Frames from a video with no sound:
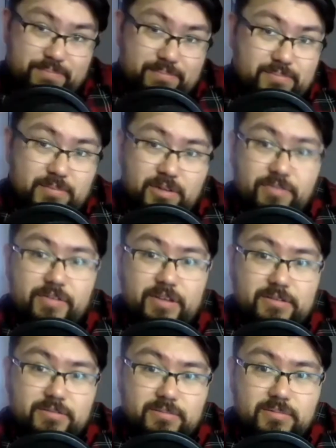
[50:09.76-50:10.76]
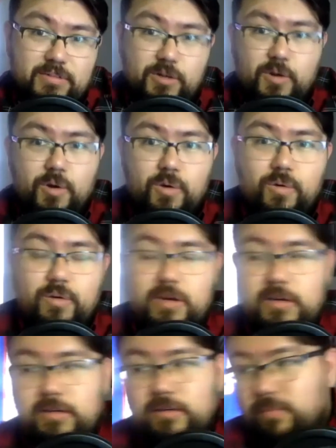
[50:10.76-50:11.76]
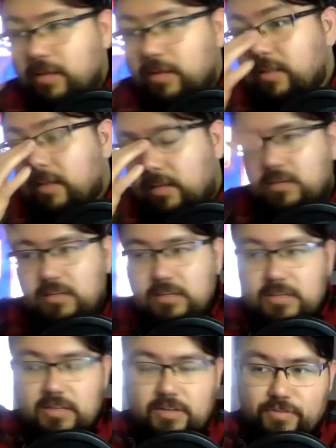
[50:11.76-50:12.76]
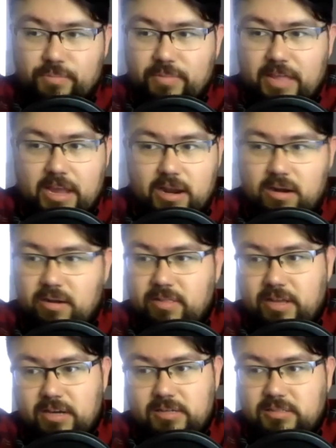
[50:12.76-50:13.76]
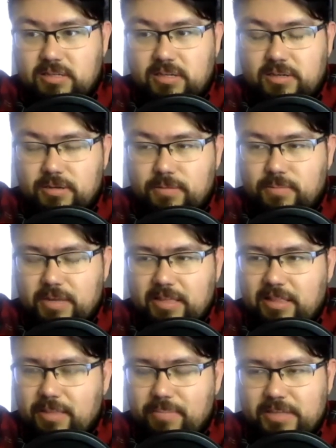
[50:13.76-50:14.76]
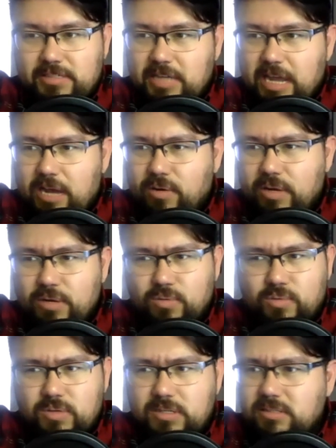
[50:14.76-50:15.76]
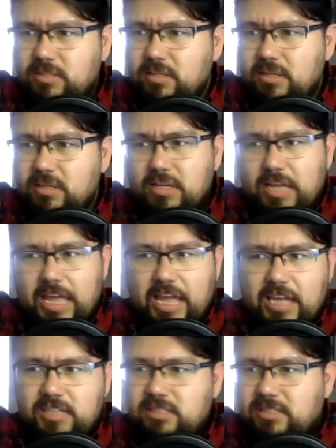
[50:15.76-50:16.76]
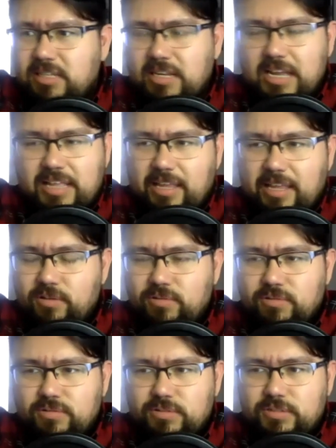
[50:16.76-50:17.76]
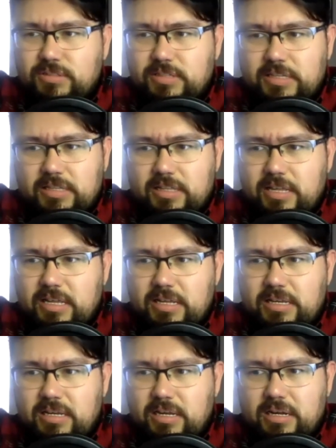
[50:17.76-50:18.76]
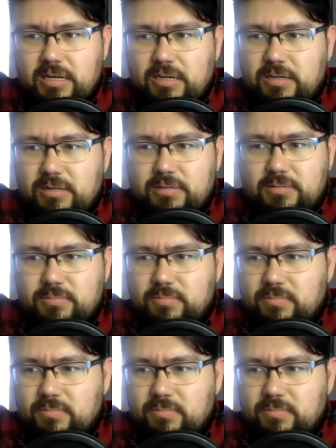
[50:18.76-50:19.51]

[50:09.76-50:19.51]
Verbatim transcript: of it, you know, um, and then from there there's um I think they mentioned how it was Asians and Latinos and then um